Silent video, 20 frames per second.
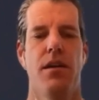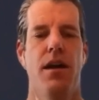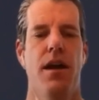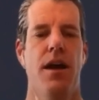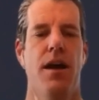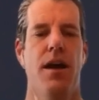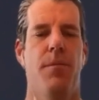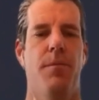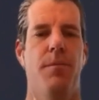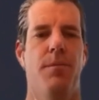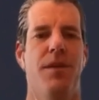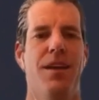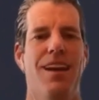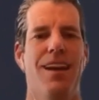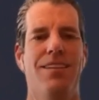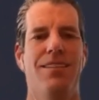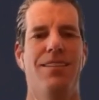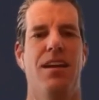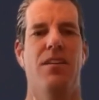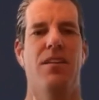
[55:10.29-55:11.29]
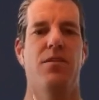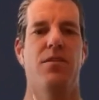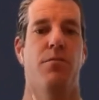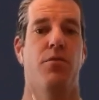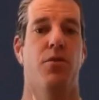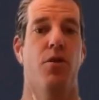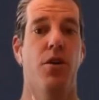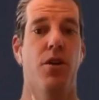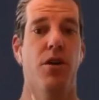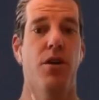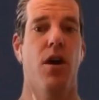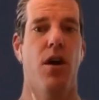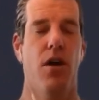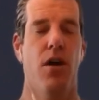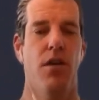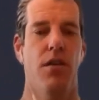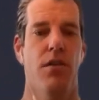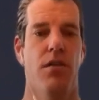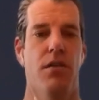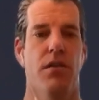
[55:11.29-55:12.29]
Um, it's it's a
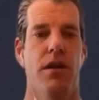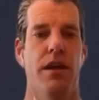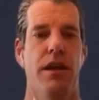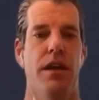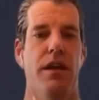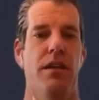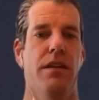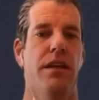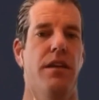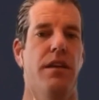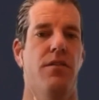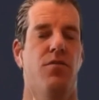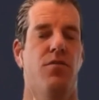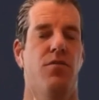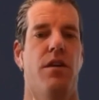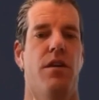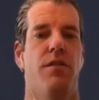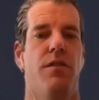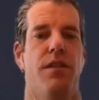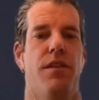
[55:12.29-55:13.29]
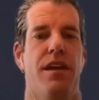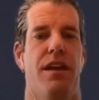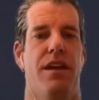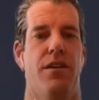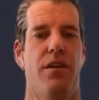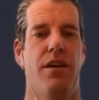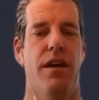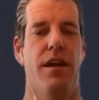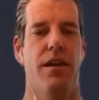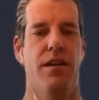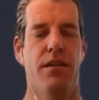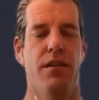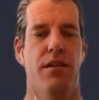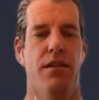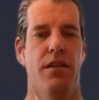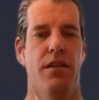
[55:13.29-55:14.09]
protocol, and it lives wherever the internet